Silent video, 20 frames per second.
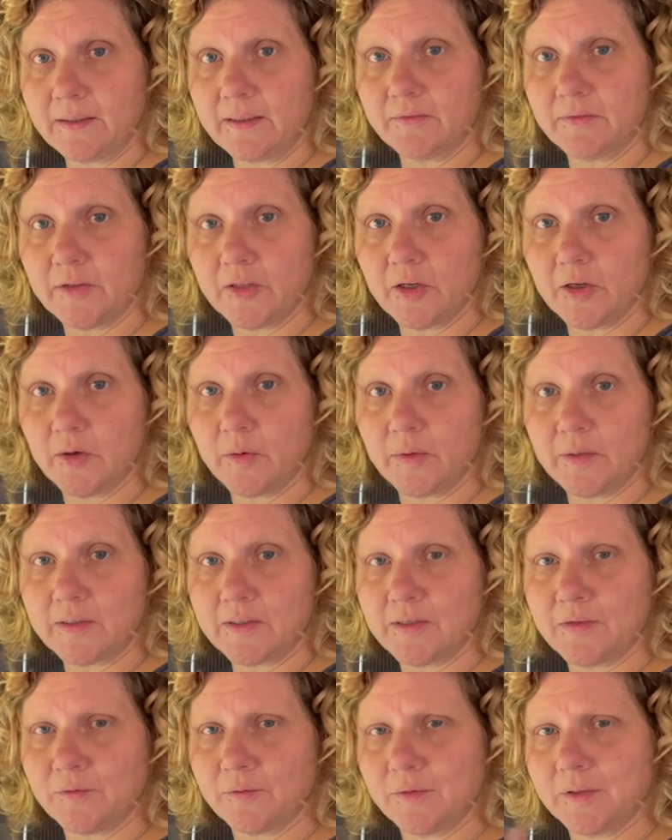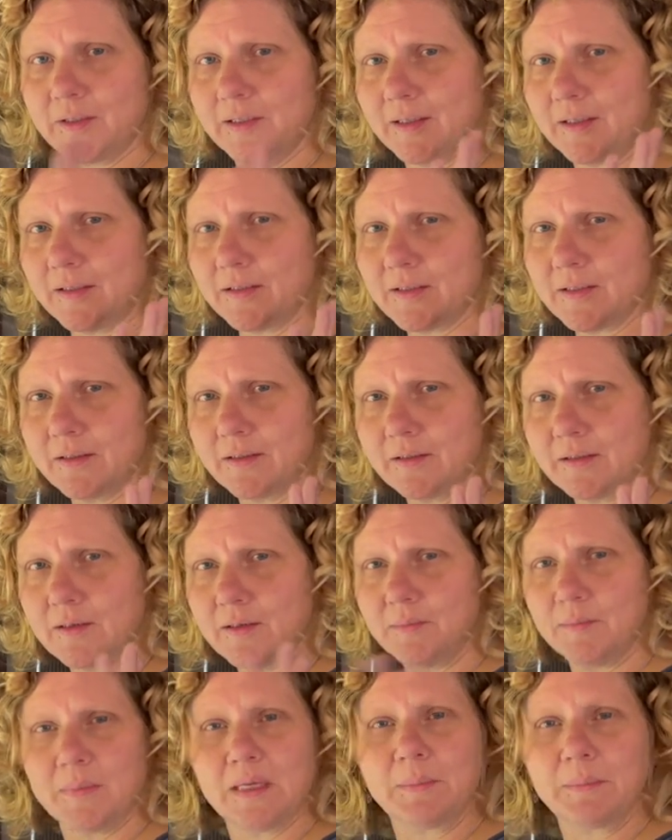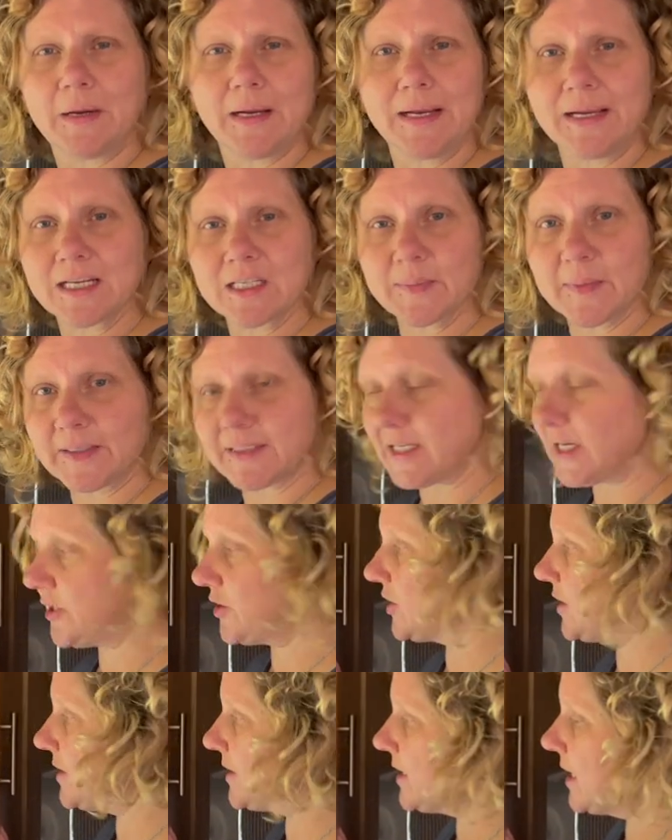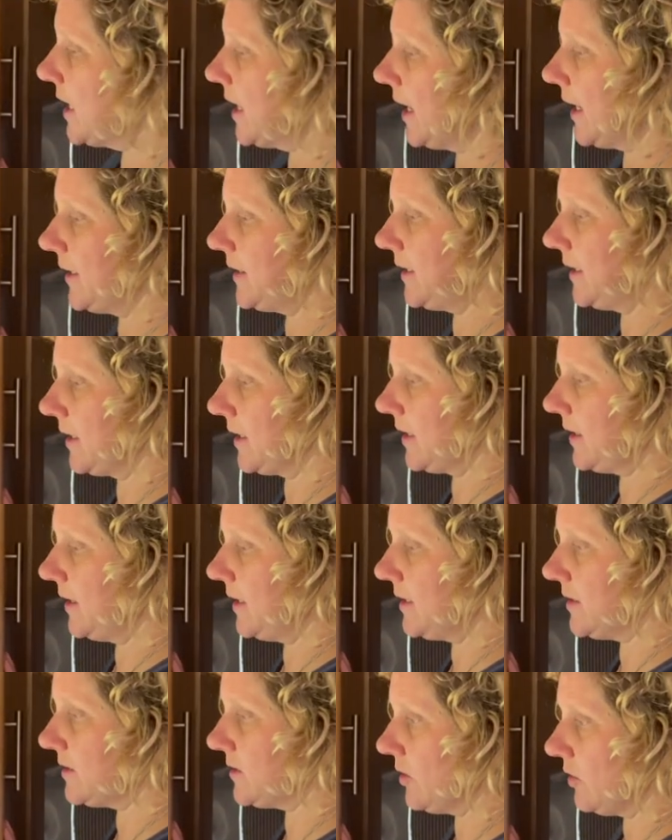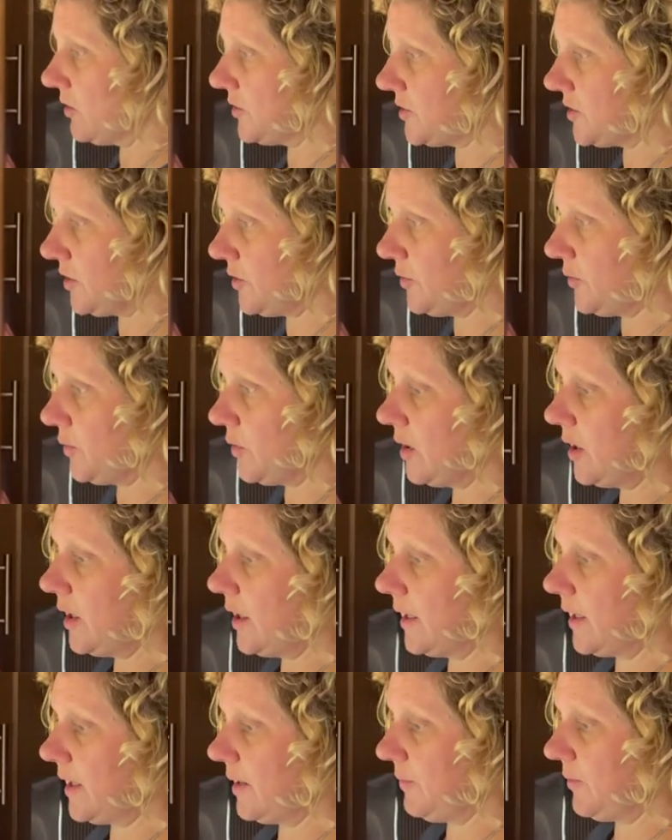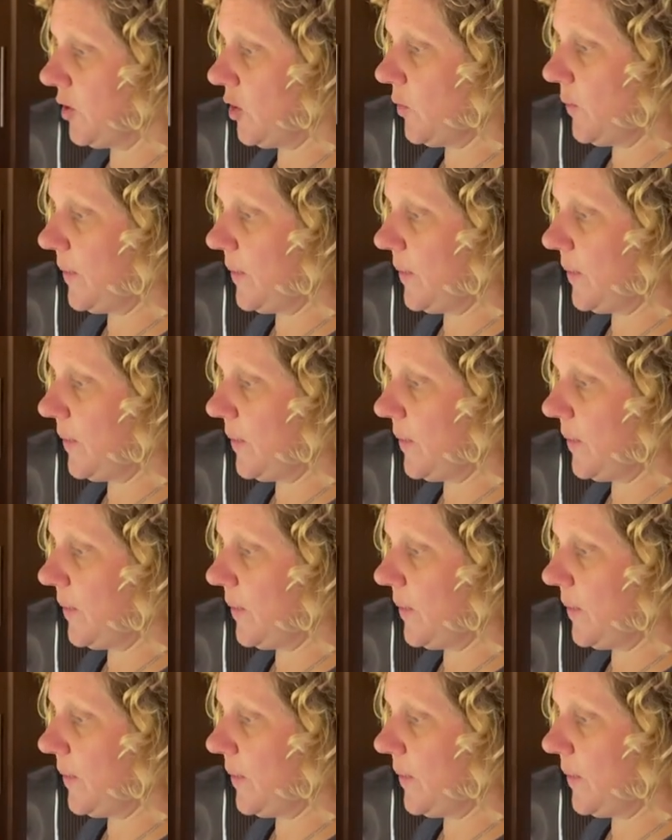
even though it didn't really meet my expectations. I think this also can go